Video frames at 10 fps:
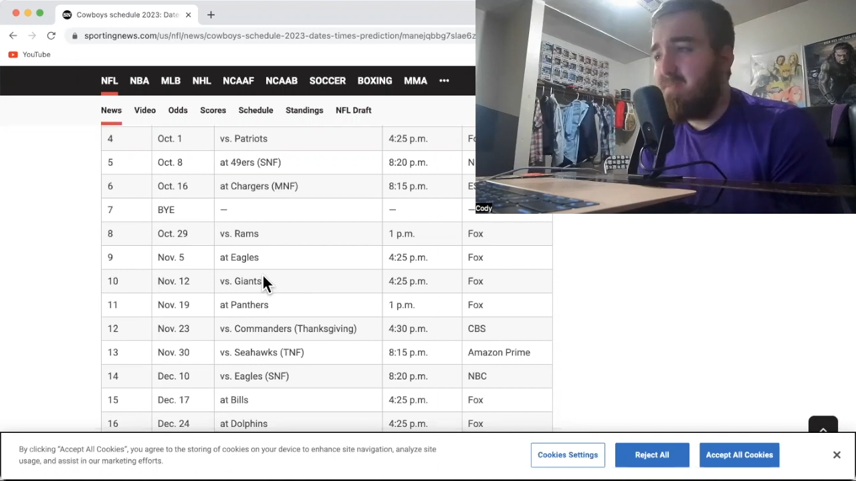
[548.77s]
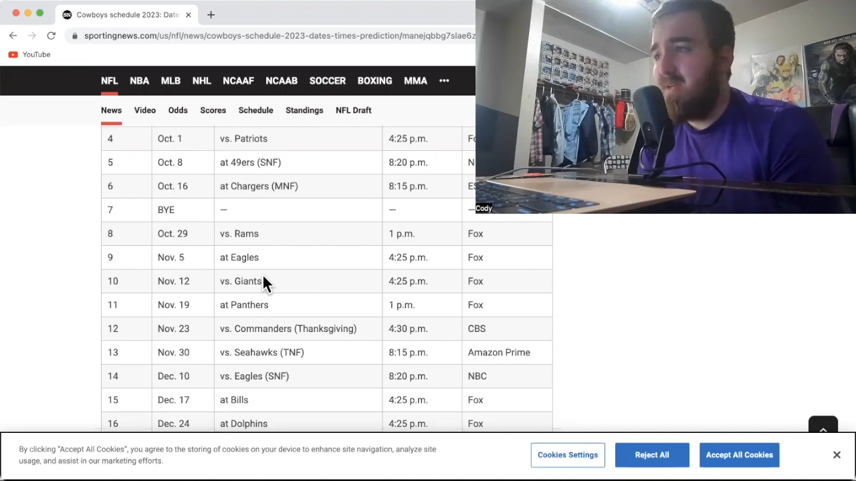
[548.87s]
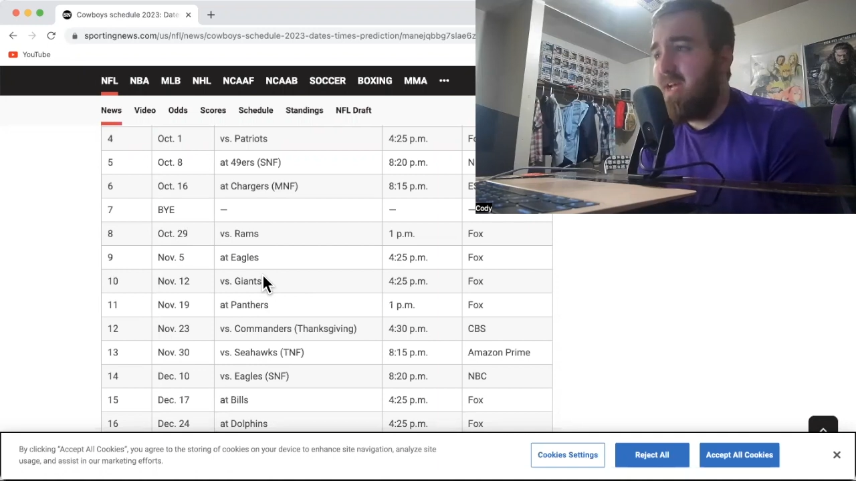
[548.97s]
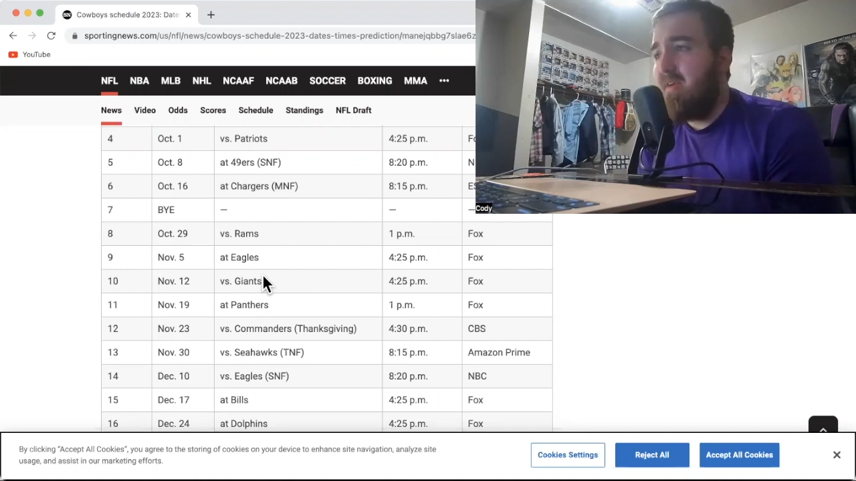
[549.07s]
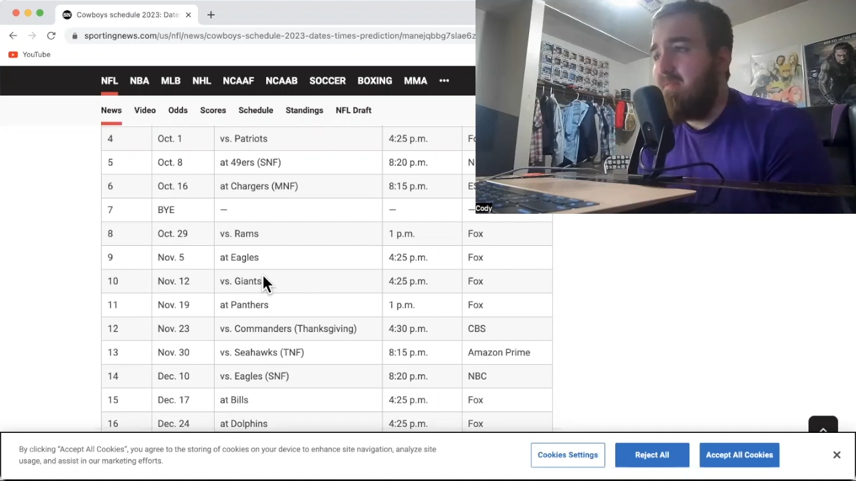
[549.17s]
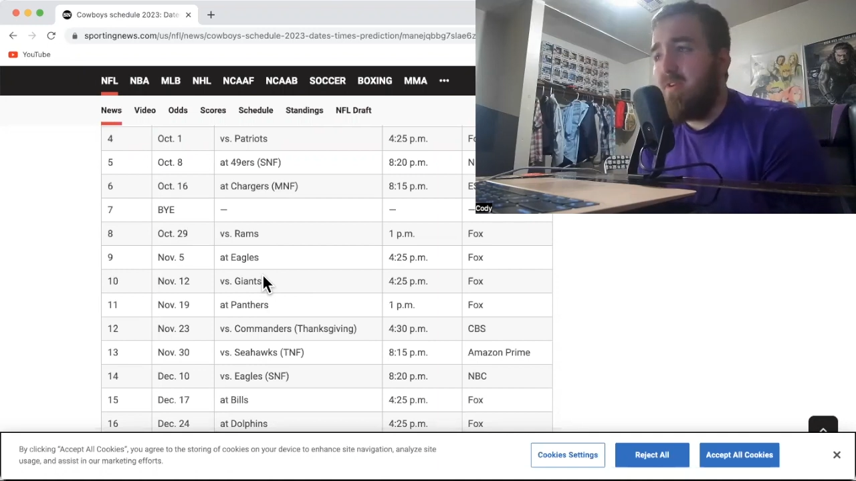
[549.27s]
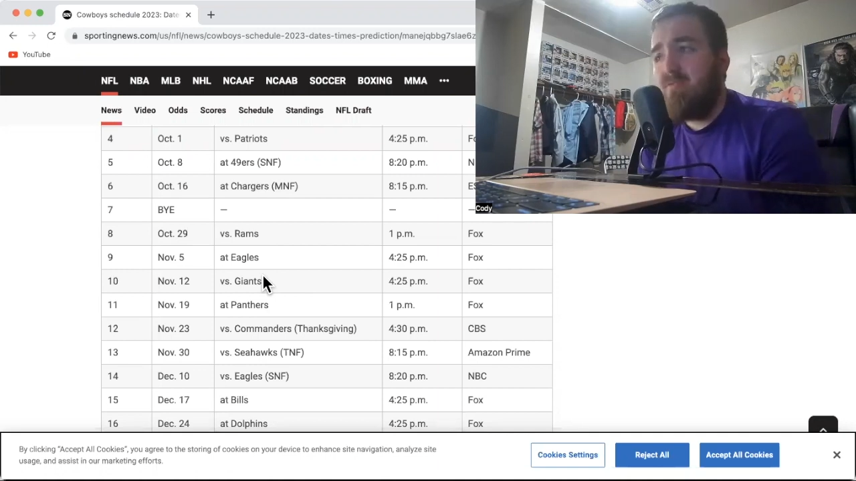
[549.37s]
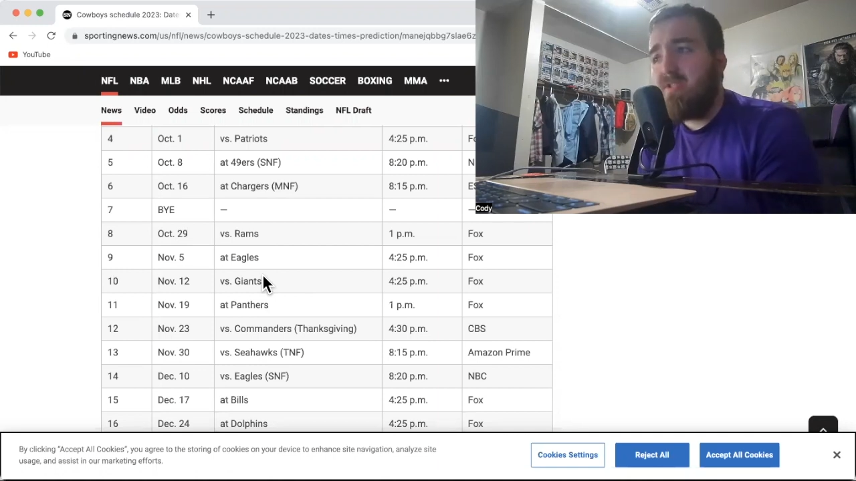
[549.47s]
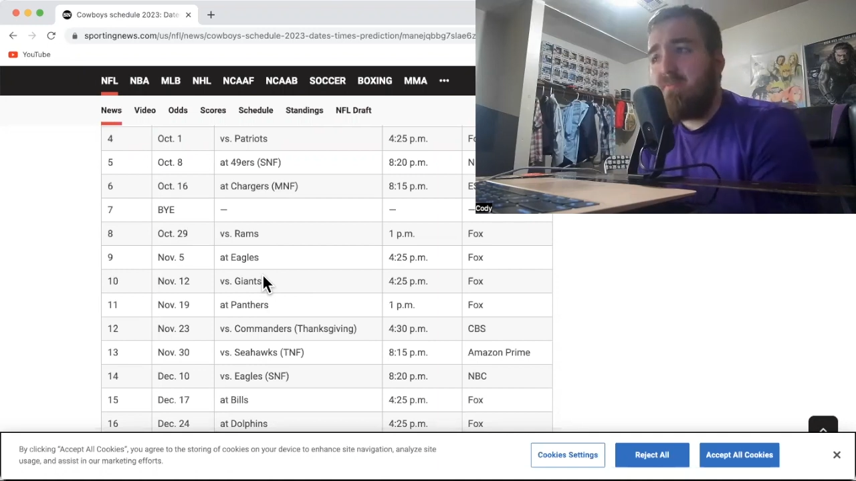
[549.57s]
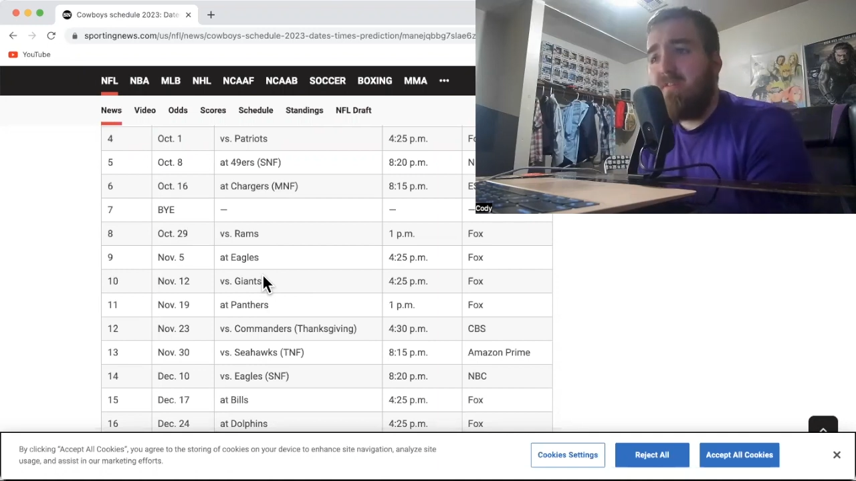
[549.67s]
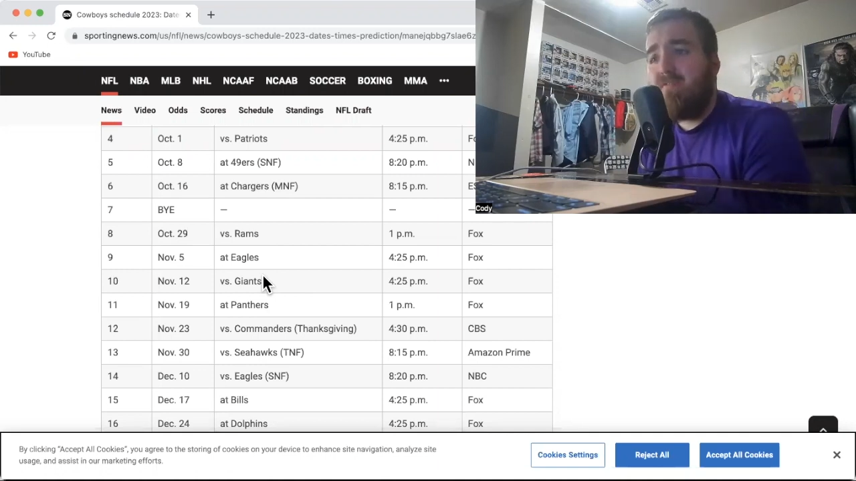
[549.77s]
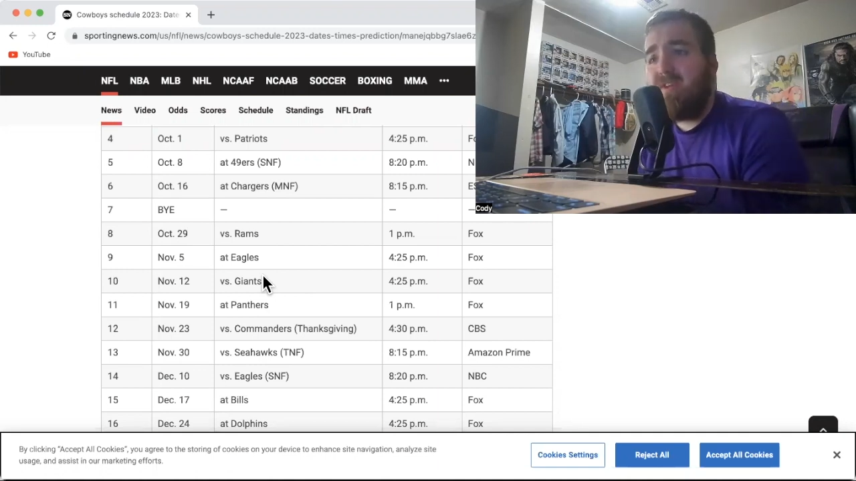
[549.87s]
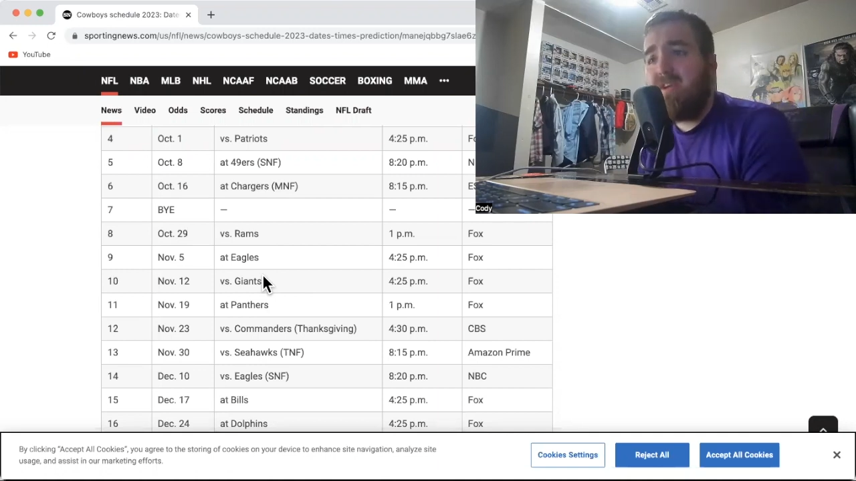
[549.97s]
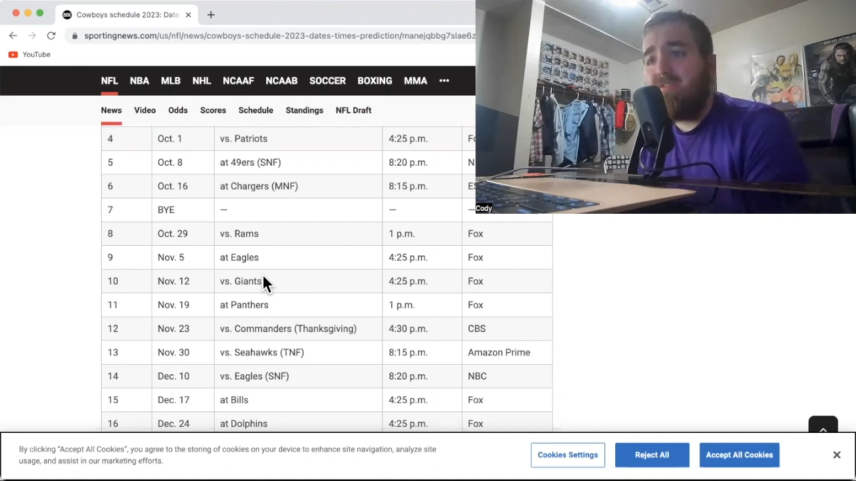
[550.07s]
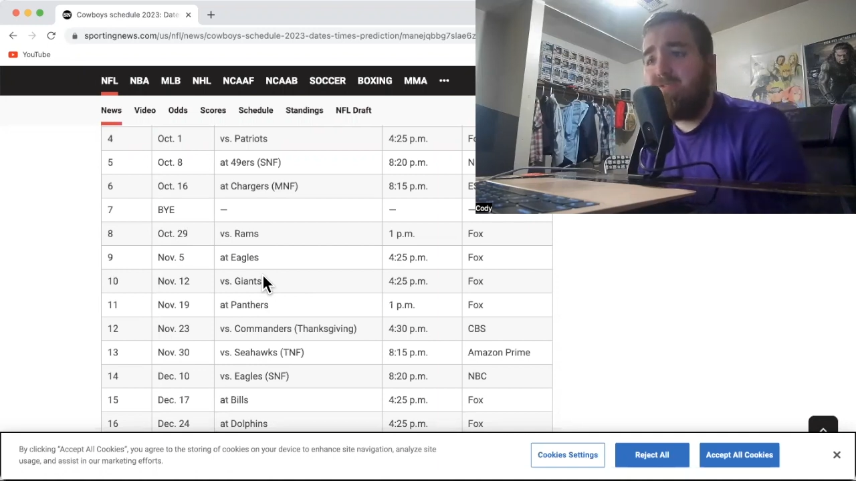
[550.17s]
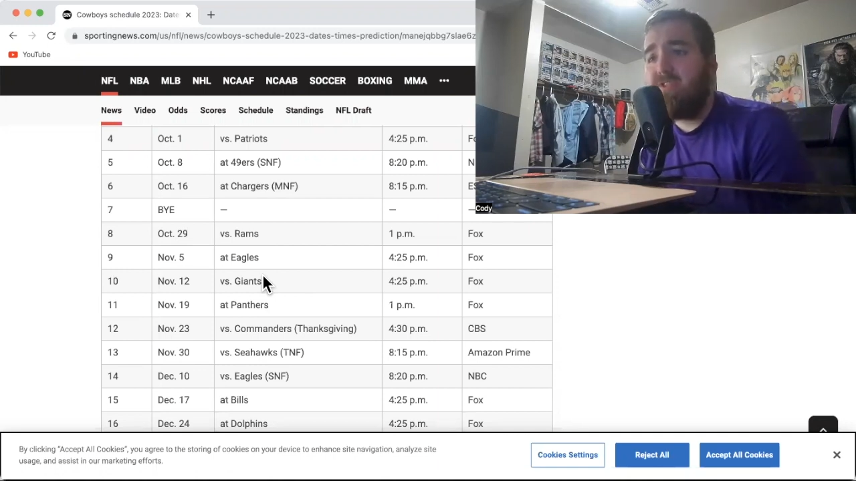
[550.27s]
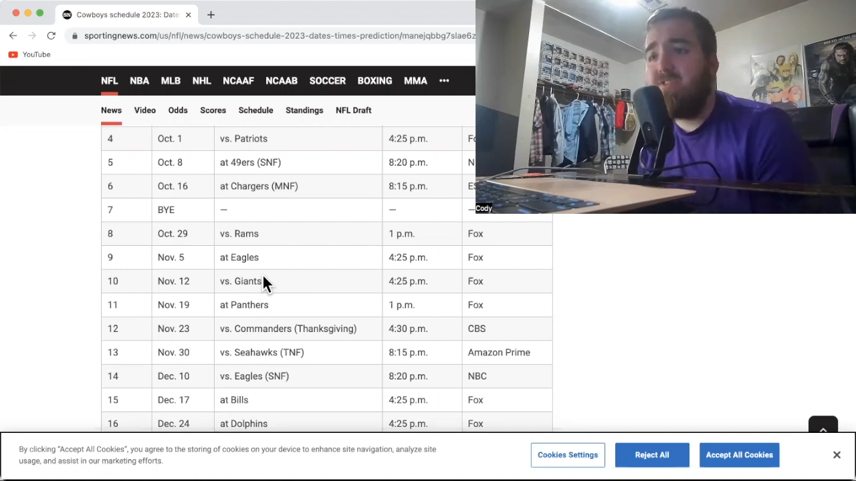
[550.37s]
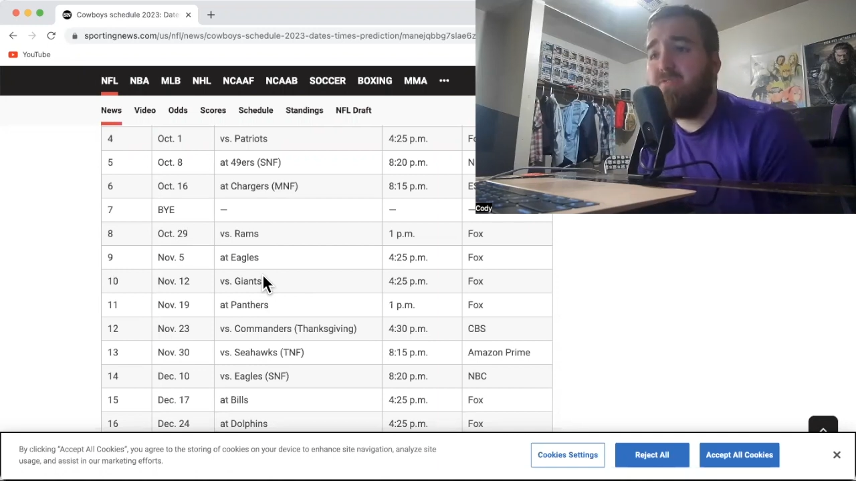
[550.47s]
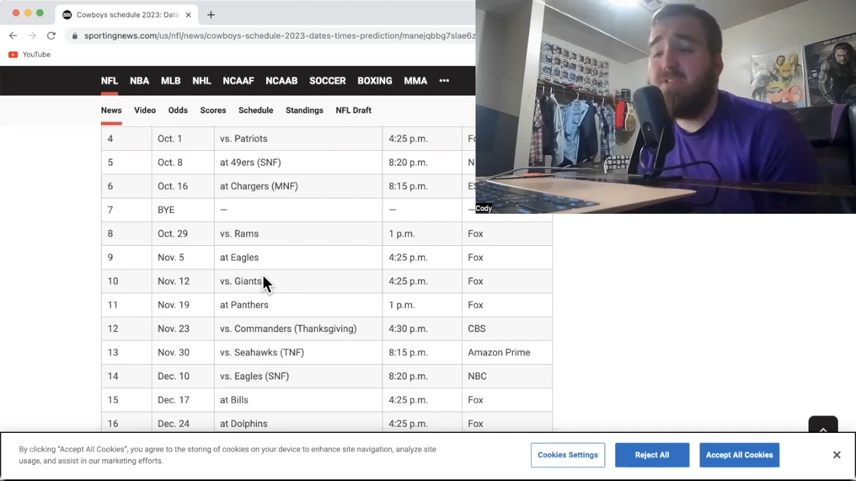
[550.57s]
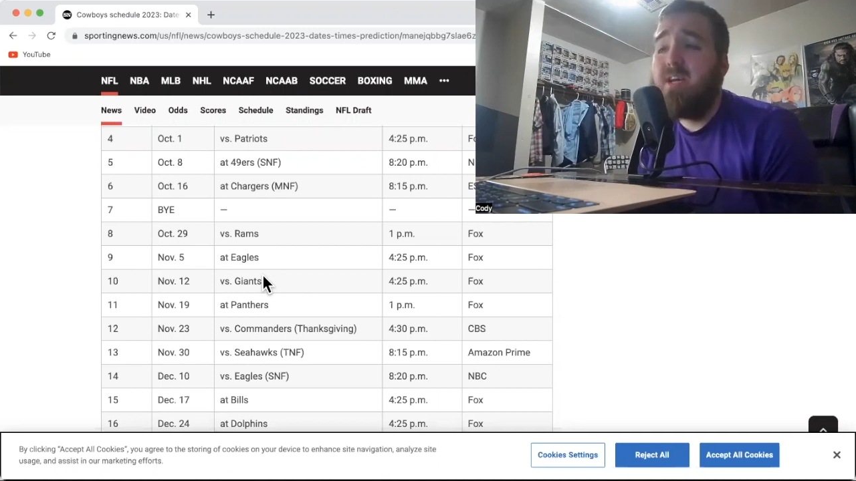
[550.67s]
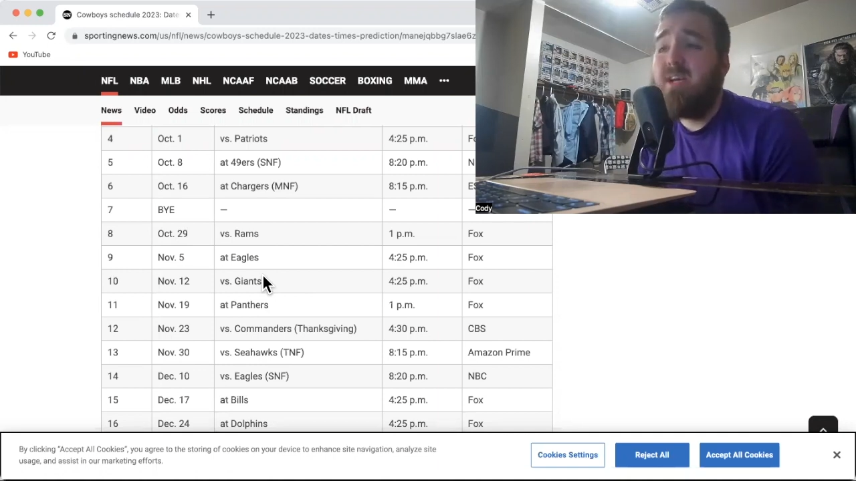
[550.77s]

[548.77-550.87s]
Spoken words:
but I have no respect for Daniel Jones.